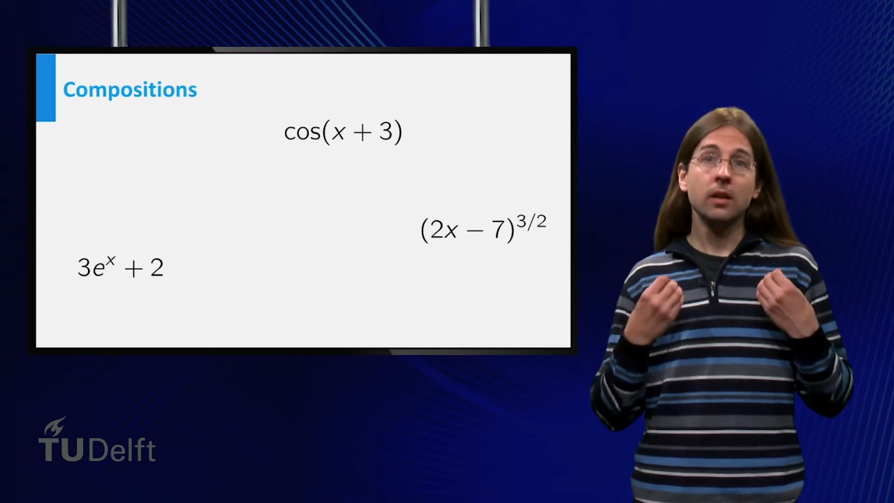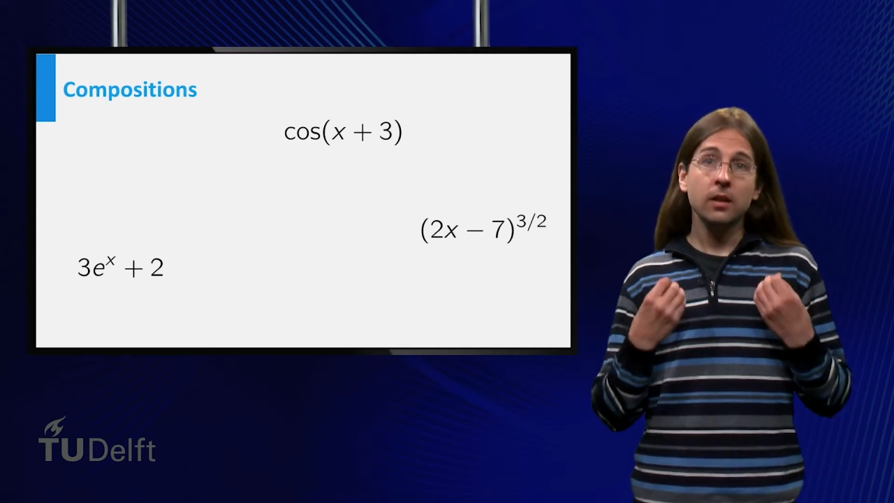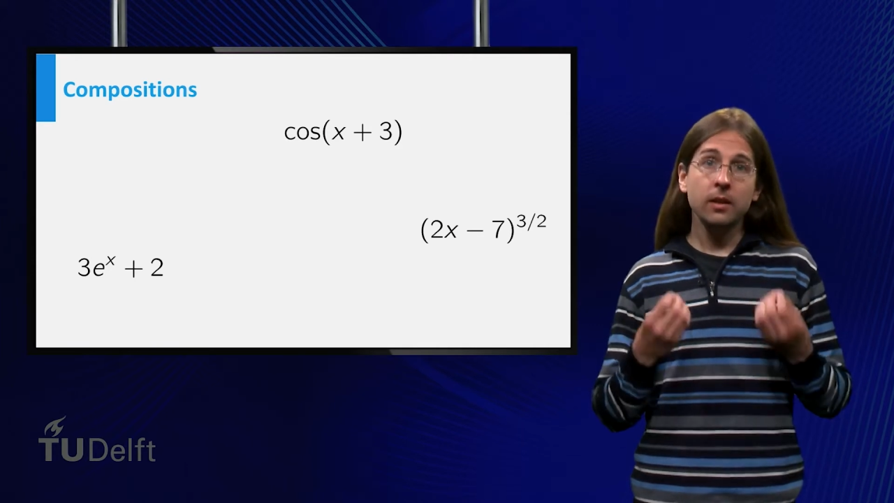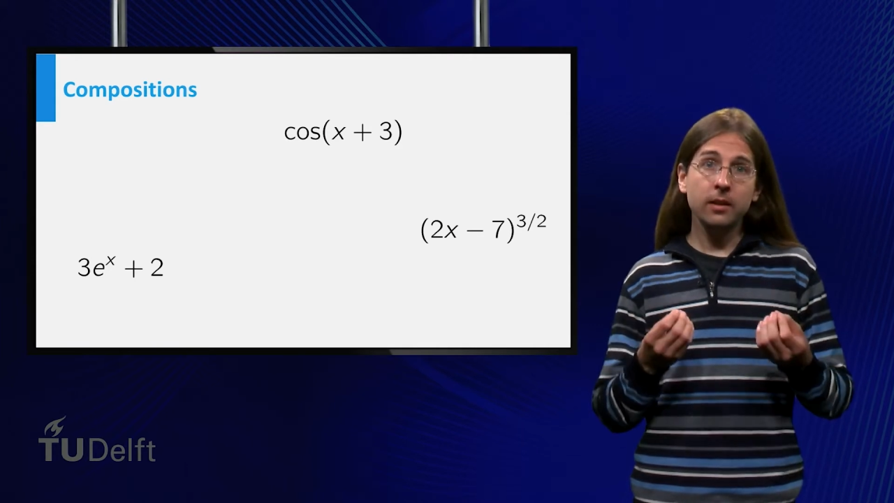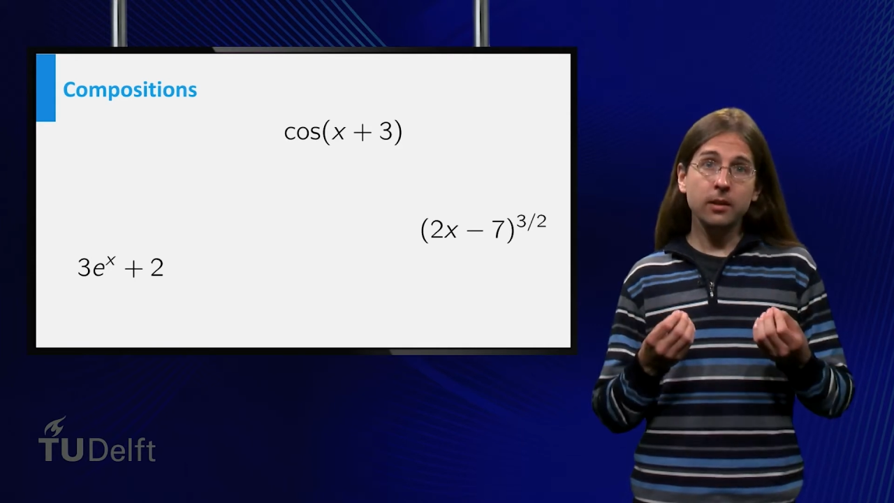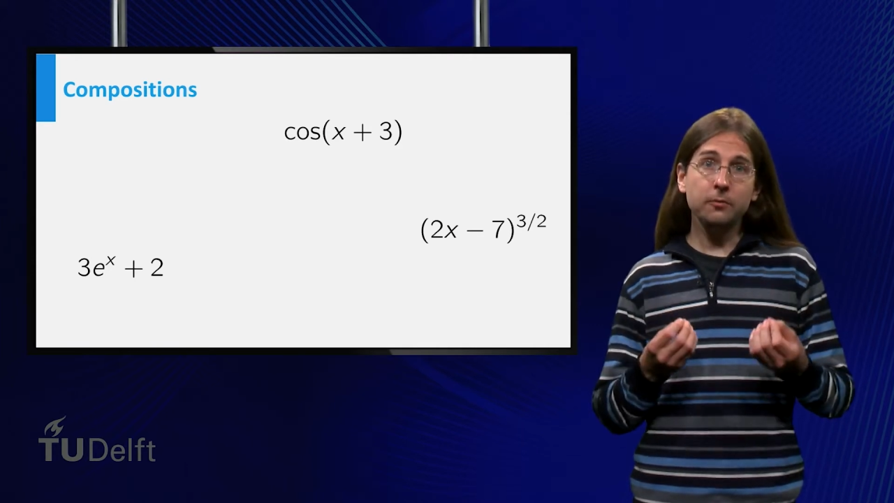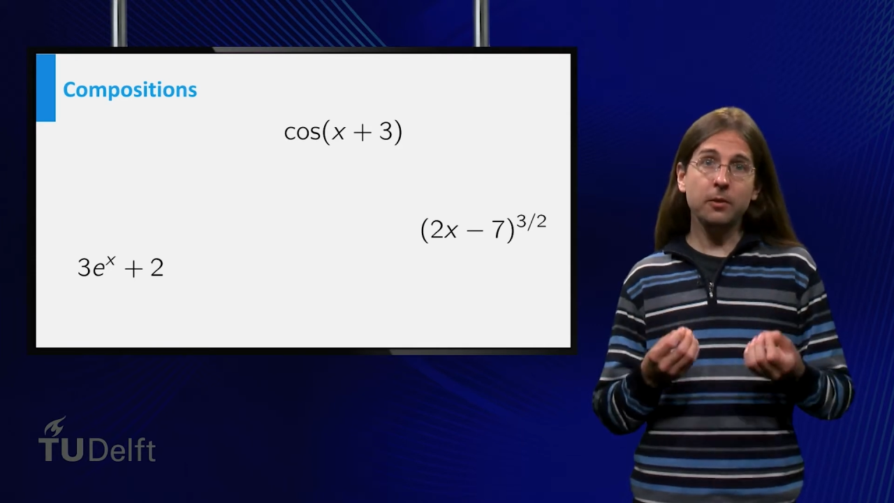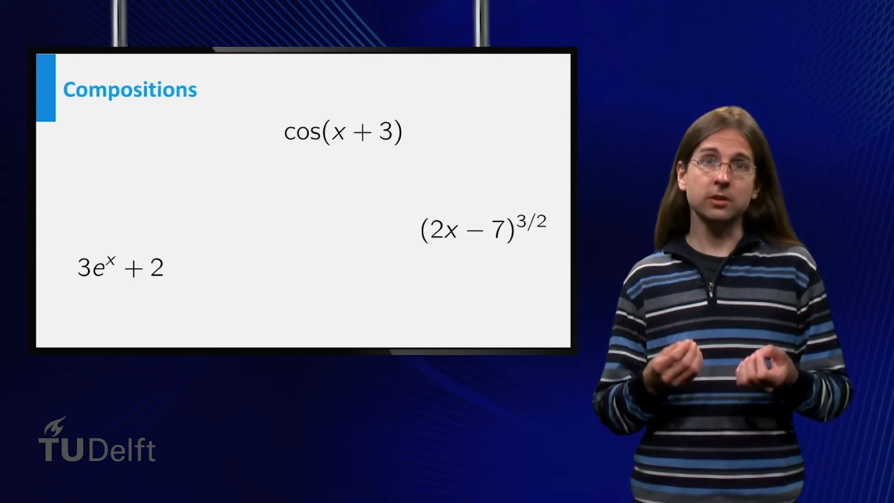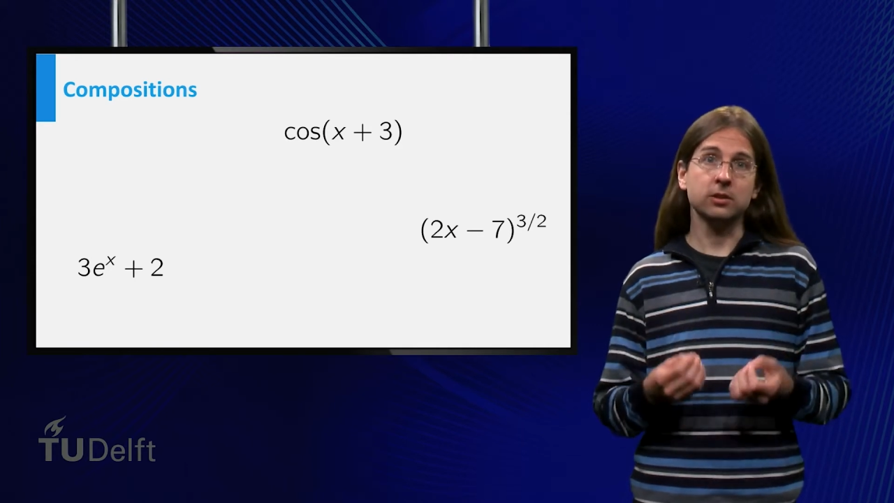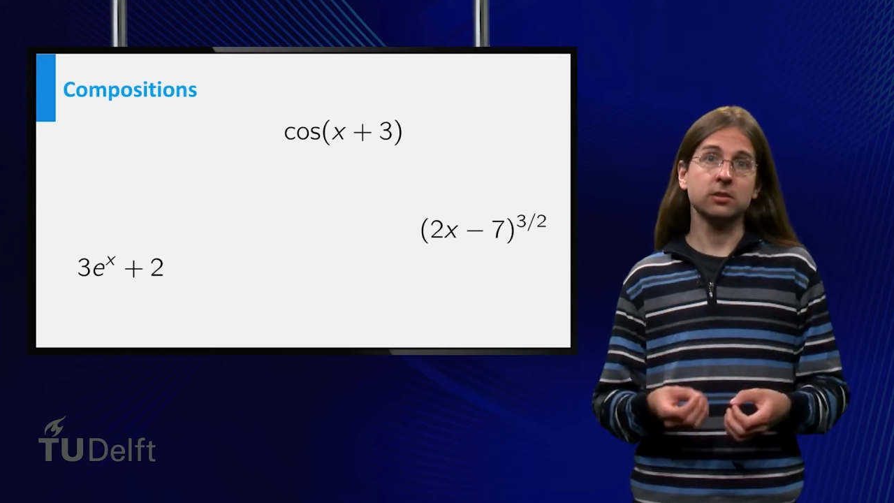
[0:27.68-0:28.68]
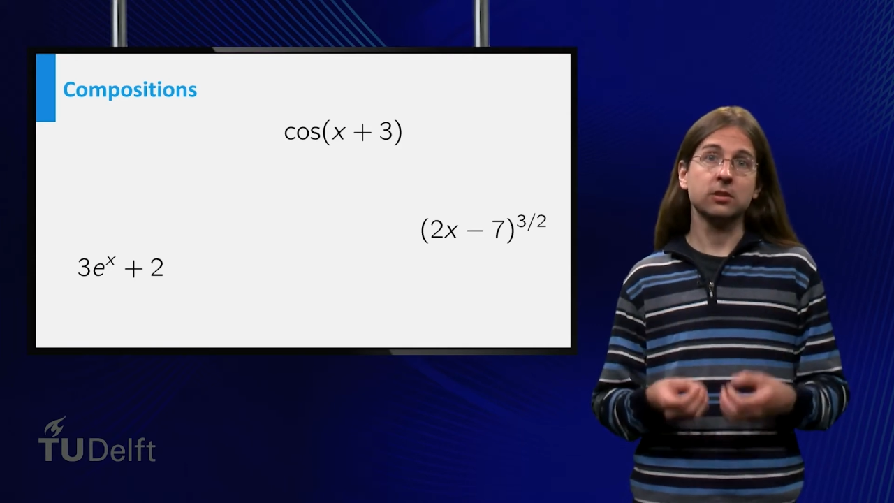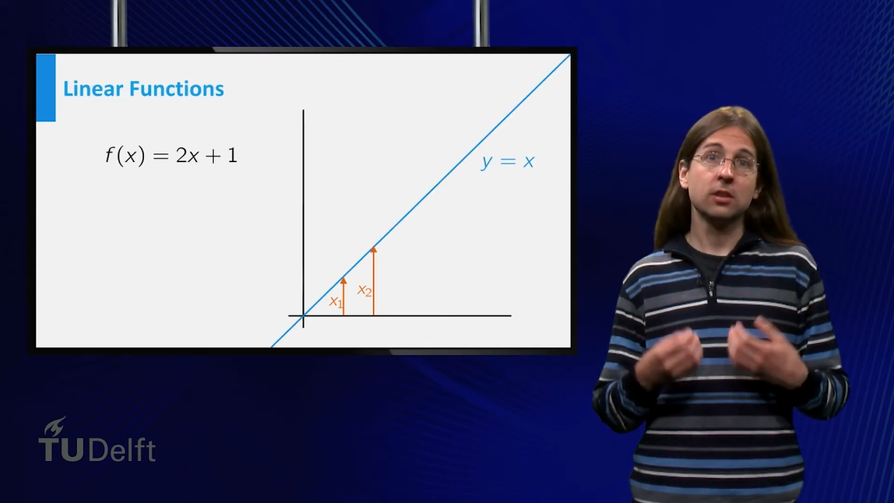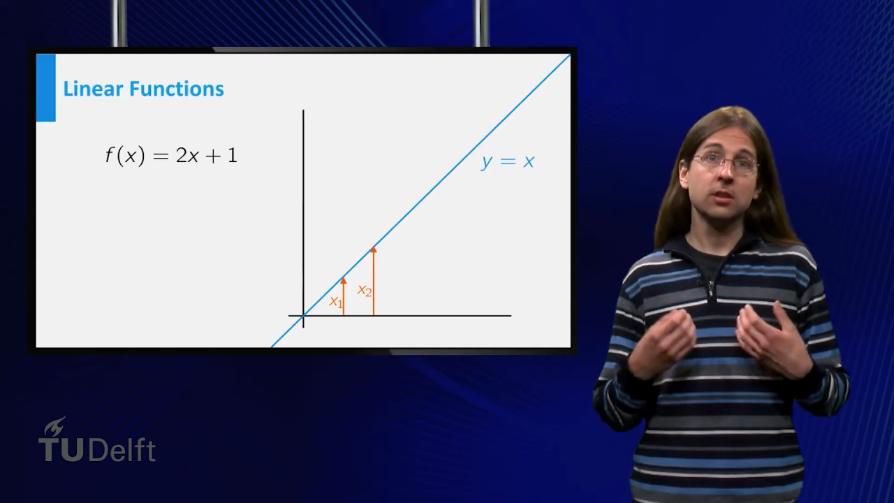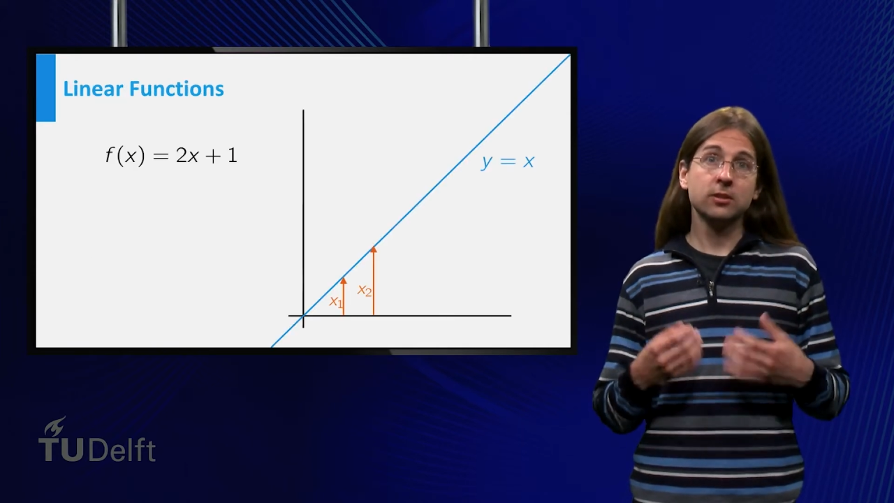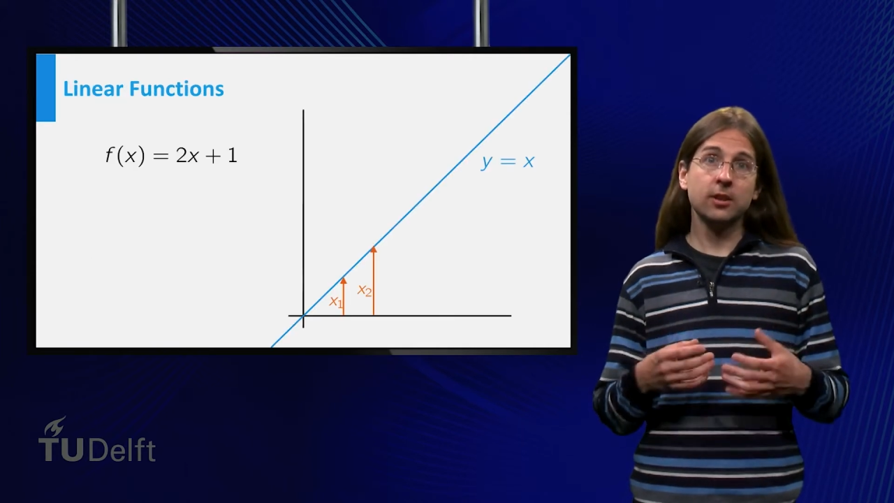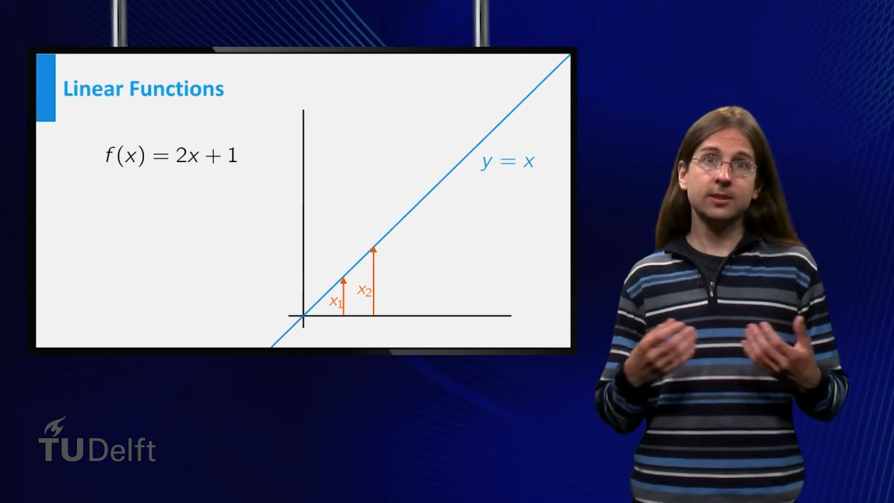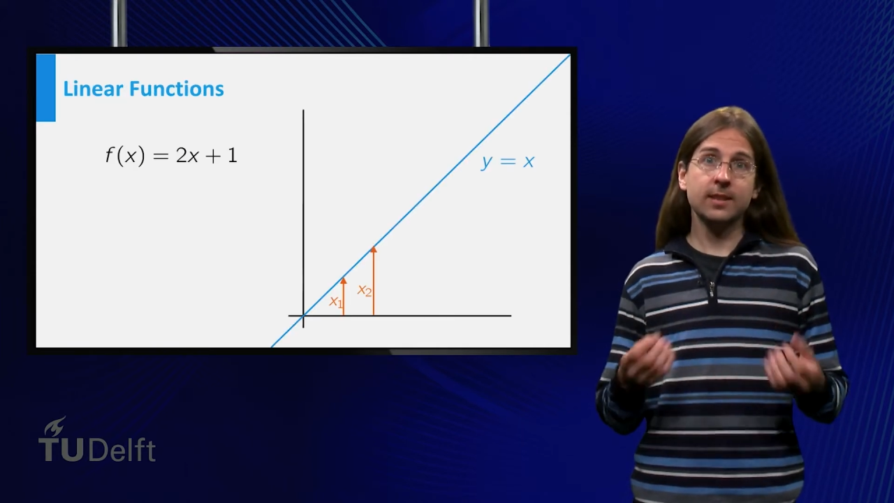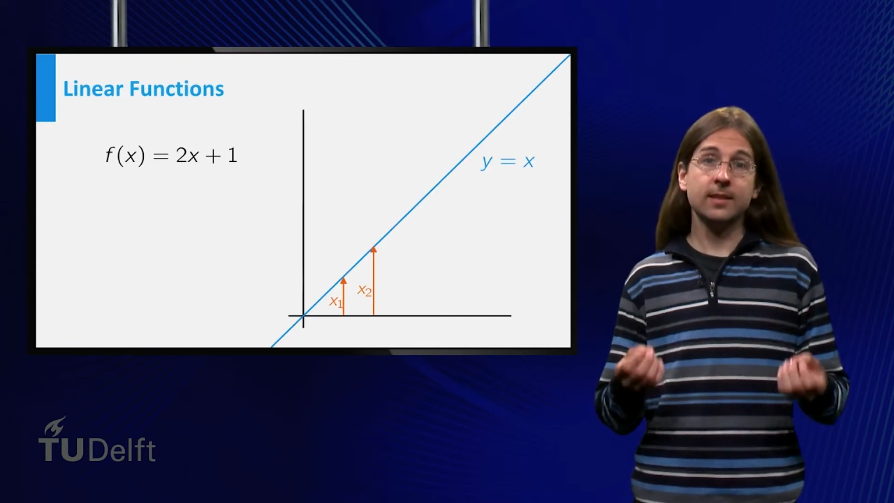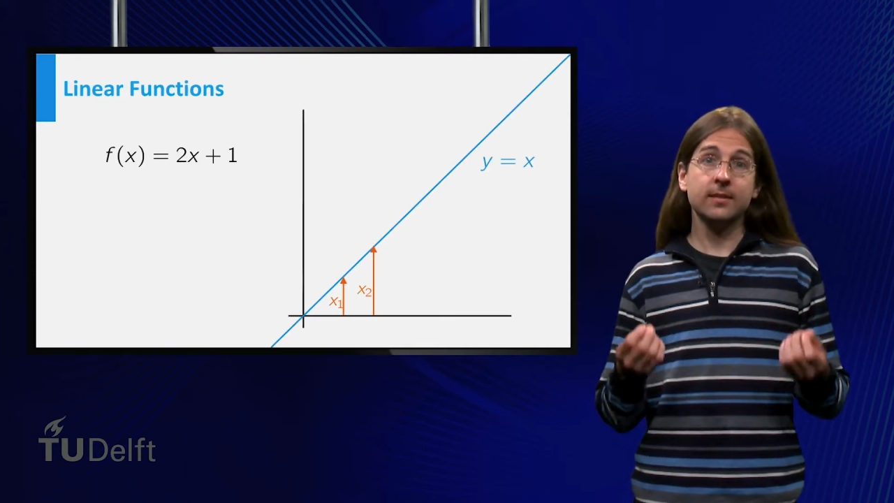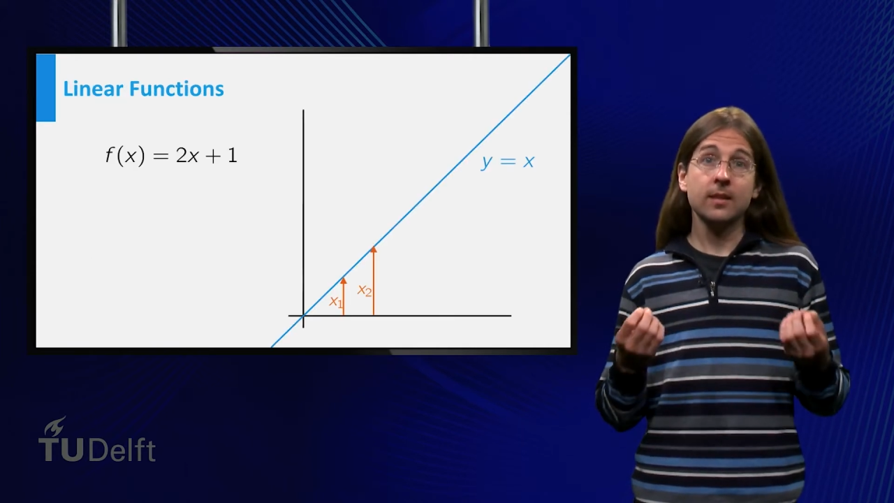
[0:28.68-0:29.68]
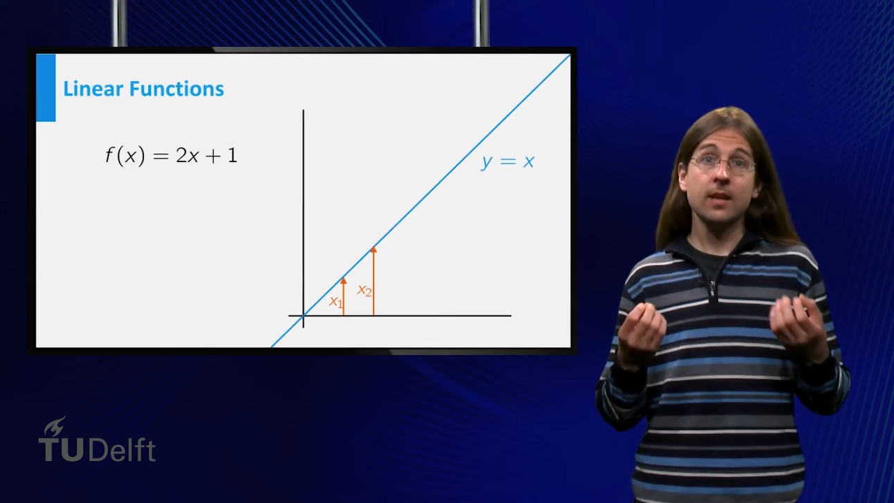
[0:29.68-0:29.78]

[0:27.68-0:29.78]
Linear functions, such as